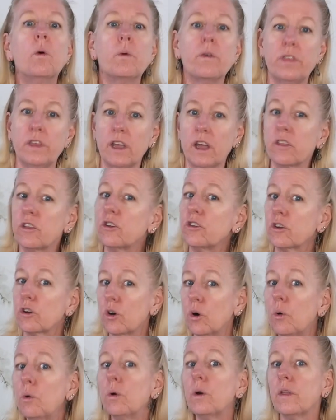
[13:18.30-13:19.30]
with the other
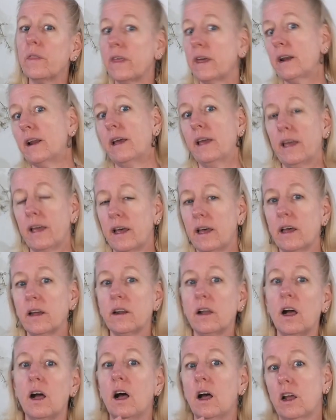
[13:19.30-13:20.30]
decor that I
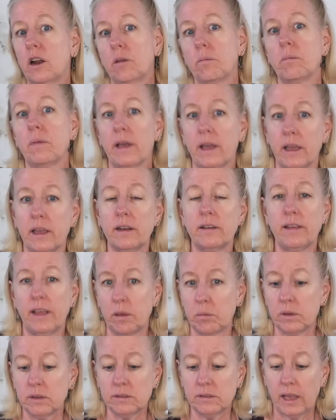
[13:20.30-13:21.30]
had on my
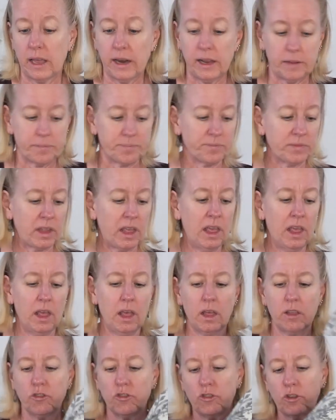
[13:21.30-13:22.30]
table setting.
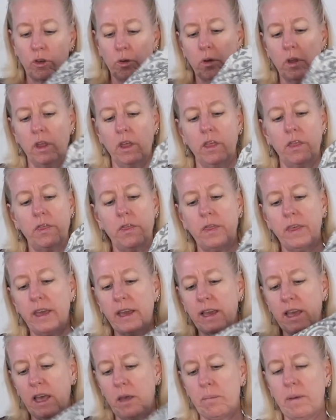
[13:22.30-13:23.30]
So
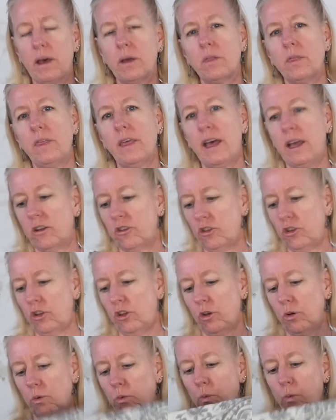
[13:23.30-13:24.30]
think about that
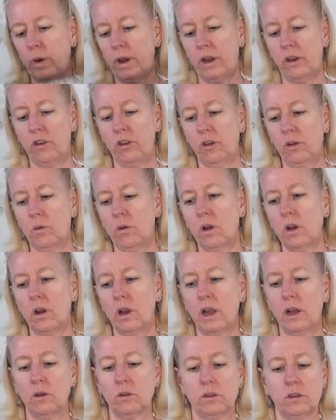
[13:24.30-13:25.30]
too. When you are
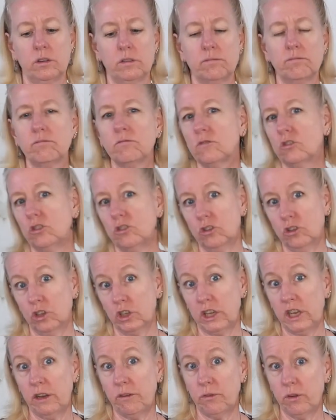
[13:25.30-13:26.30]
out
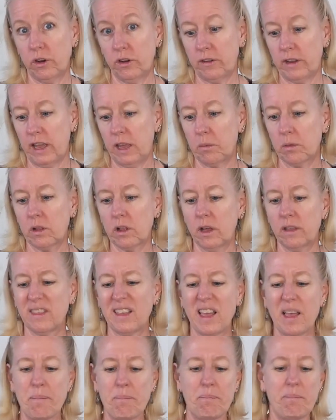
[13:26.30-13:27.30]
looking for a tablecloth,
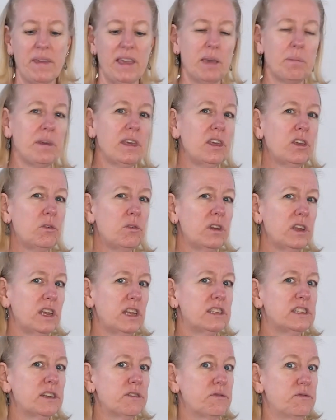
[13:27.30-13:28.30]
maybe you
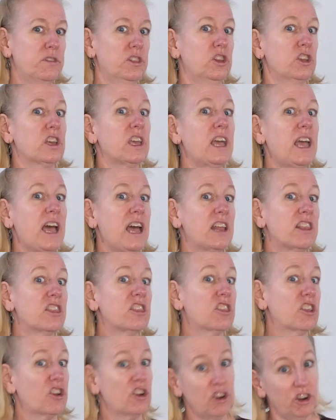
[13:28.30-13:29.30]
need to look at
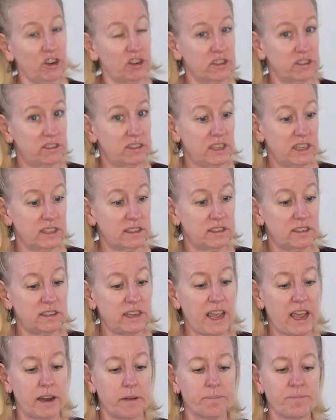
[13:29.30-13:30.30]
the curtains
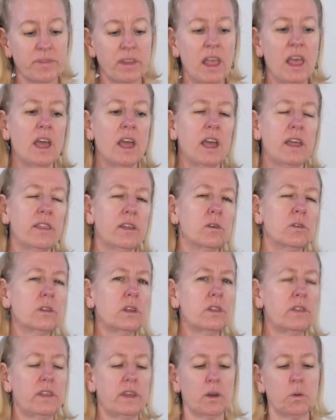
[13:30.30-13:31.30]
instead. And the
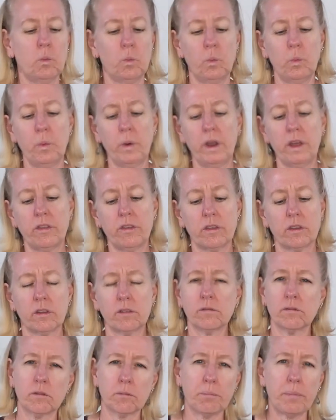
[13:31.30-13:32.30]
only thing with
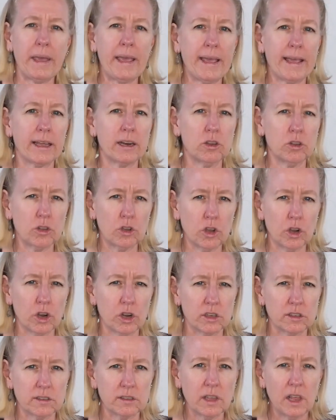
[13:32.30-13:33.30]
panel
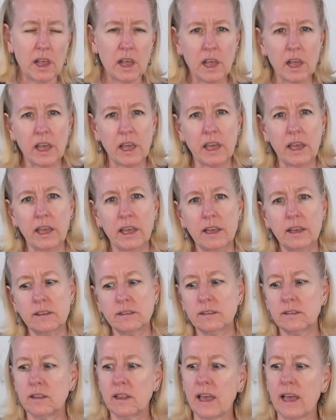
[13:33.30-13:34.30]
curtains
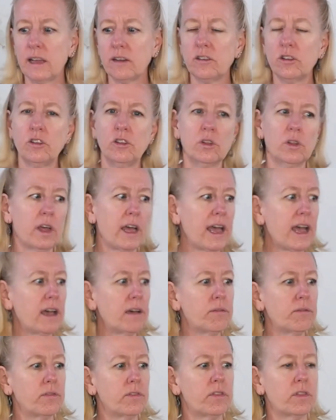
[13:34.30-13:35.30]
is that you'll
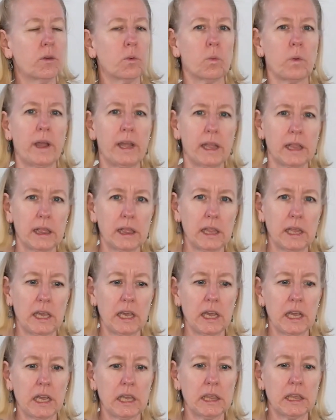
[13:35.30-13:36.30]
have the right
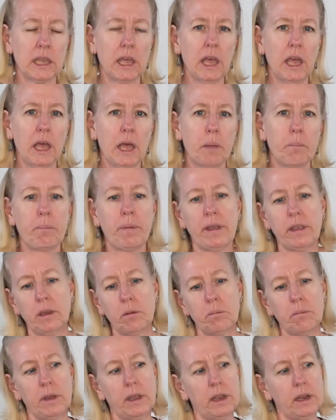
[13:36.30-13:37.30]
length, but
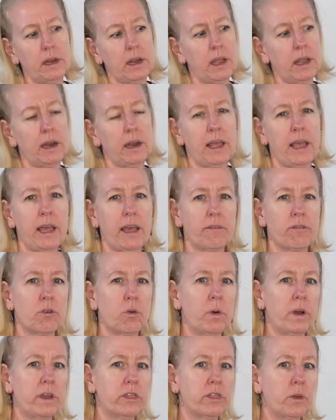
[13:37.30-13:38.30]
you might not have
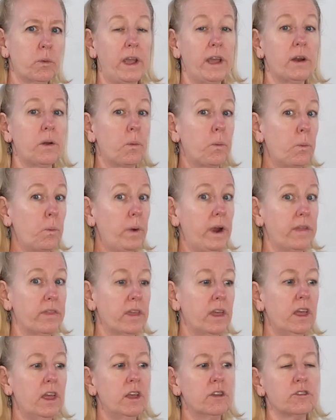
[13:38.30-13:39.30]
quite the right
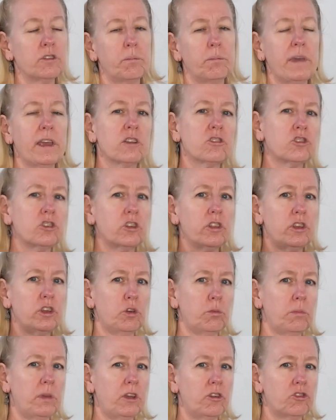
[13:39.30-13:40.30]
width. So make sure that
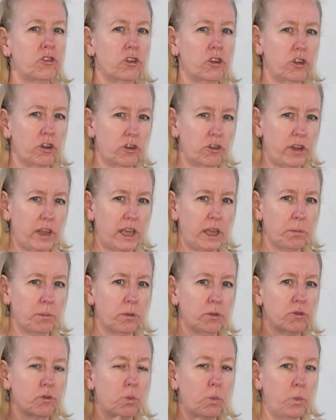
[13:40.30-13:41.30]
you measure your
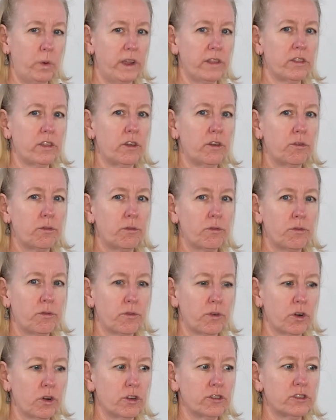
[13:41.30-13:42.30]
table's width
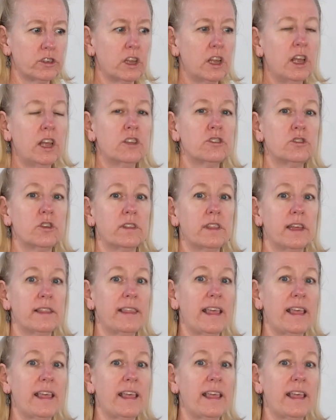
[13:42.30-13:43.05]
first so